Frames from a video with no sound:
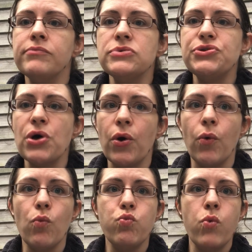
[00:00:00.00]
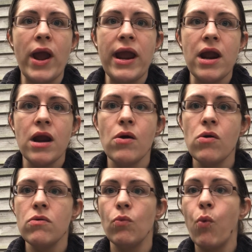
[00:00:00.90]
So
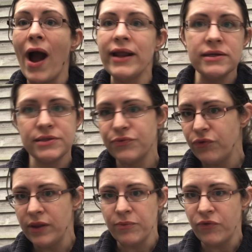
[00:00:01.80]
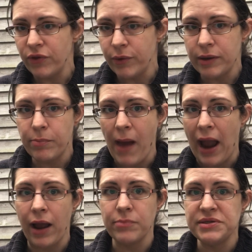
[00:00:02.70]
why does the lymph fluid
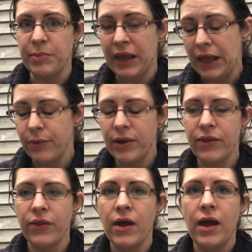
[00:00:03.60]
back up to begin with?